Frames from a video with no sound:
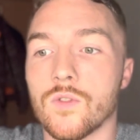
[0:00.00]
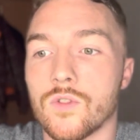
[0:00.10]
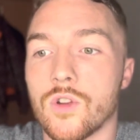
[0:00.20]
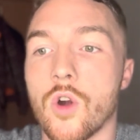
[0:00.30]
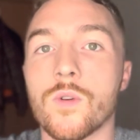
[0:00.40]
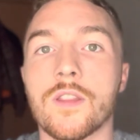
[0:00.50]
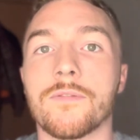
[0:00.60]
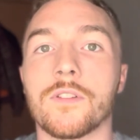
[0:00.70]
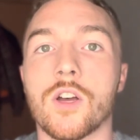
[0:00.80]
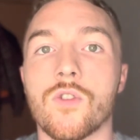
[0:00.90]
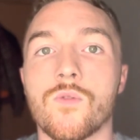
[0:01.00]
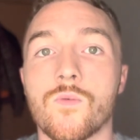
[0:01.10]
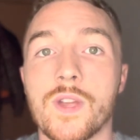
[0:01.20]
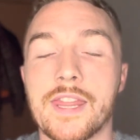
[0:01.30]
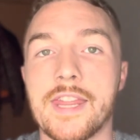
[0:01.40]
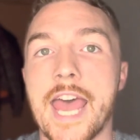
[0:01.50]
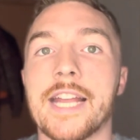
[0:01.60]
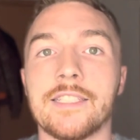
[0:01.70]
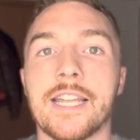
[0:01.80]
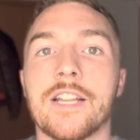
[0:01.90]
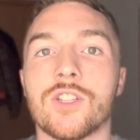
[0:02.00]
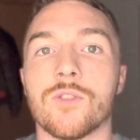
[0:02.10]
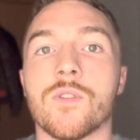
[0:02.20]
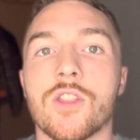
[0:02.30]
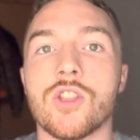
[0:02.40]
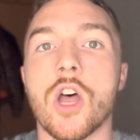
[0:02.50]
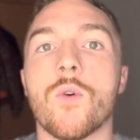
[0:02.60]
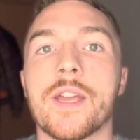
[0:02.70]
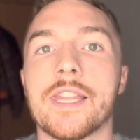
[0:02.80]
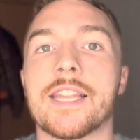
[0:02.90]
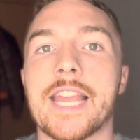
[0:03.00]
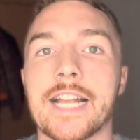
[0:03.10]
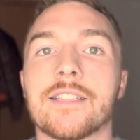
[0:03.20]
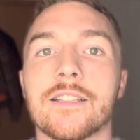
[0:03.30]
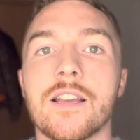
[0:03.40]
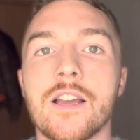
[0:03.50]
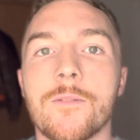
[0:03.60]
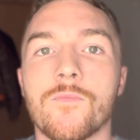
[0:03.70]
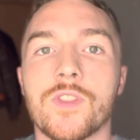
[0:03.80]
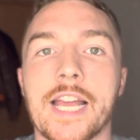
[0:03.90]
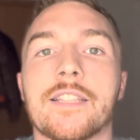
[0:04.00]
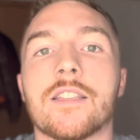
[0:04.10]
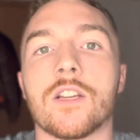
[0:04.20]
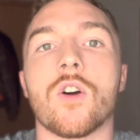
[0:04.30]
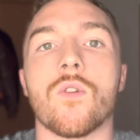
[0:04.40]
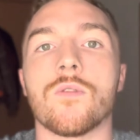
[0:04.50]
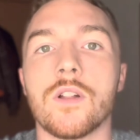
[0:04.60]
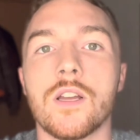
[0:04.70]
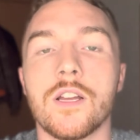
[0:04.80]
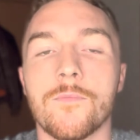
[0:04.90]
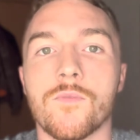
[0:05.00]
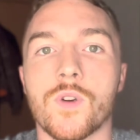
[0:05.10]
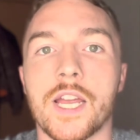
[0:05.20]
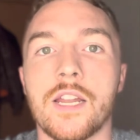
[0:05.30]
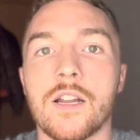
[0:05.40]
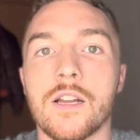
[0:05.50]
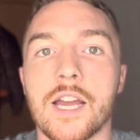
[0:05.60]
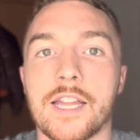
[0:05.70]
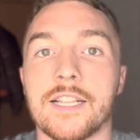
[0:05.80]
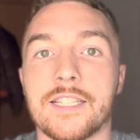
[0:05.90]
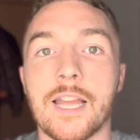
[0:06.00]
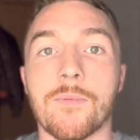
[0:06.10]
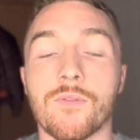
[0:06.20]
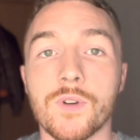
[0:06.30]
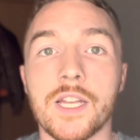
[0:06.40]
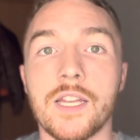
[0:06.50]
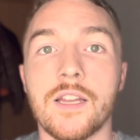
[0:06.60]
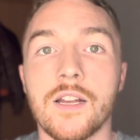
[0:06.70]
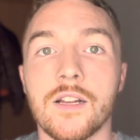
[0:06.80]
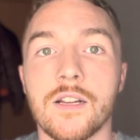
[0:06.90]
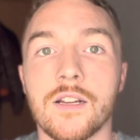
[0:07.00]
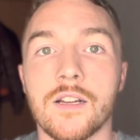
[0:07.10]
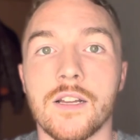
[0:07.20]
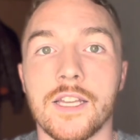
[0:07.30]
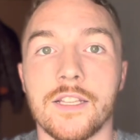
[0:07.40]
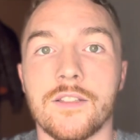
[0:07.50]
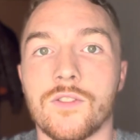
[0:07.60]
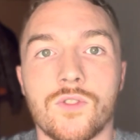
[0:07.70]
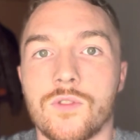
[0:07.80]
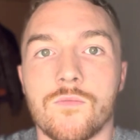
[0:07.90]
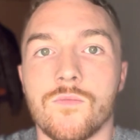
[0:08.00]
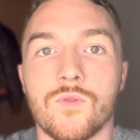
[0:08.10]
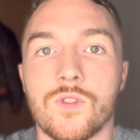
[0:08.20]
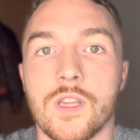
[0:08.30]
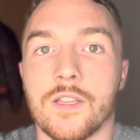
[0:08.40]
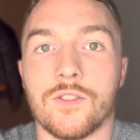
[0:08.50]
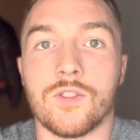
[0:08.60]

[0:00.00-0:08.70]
go with the flow with that intention, with knowing that that's that's the goal, right? And then step three is is